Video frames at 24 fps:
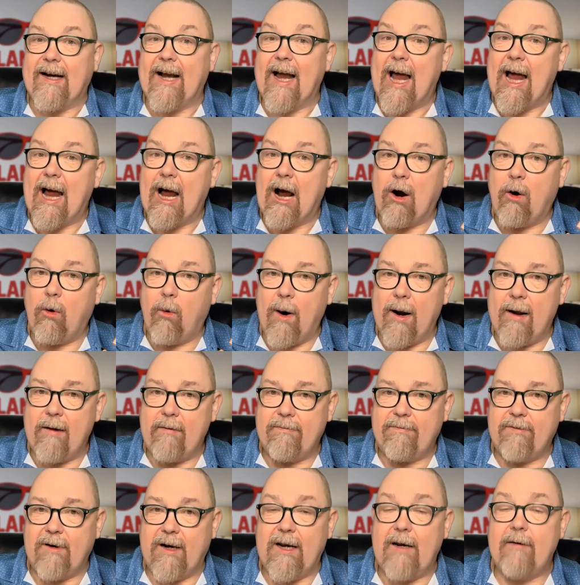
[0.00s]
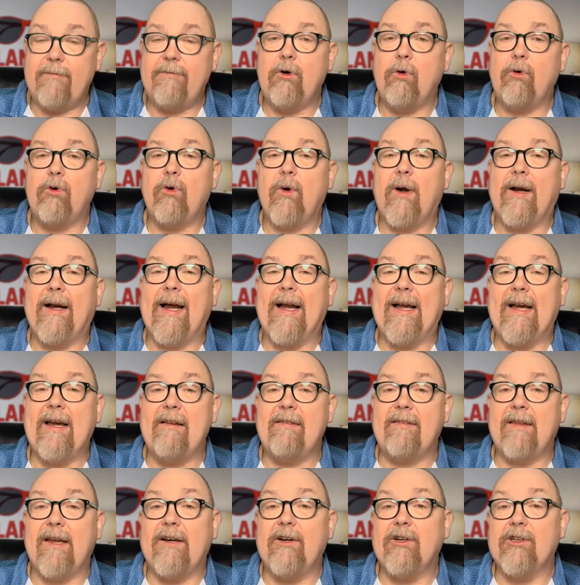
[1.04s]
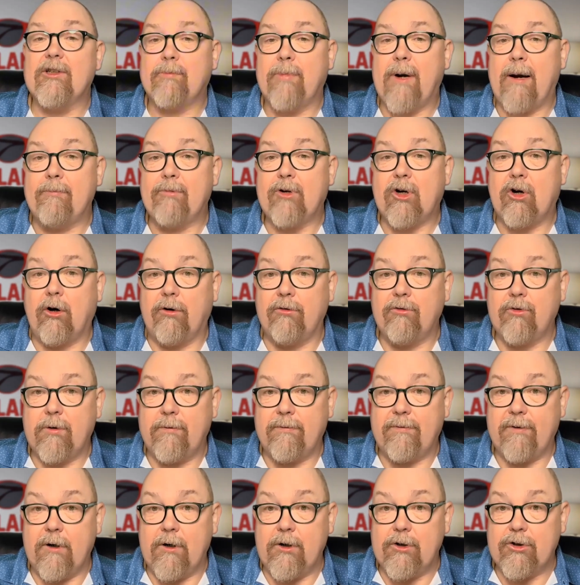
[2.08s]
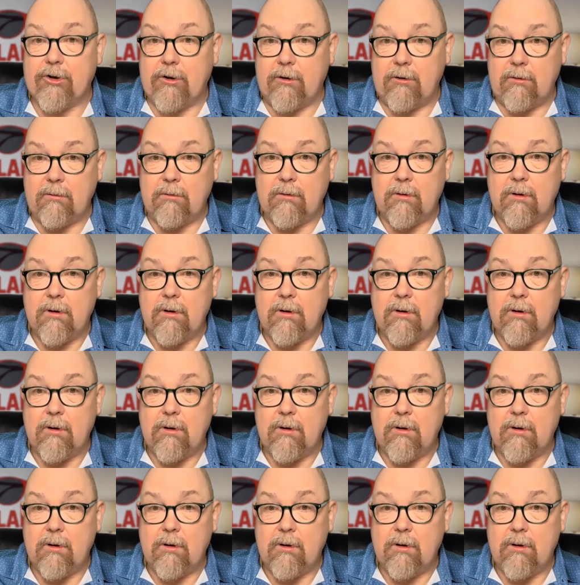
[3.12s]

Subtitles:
However, if you're doing anything that's perhaps controversial,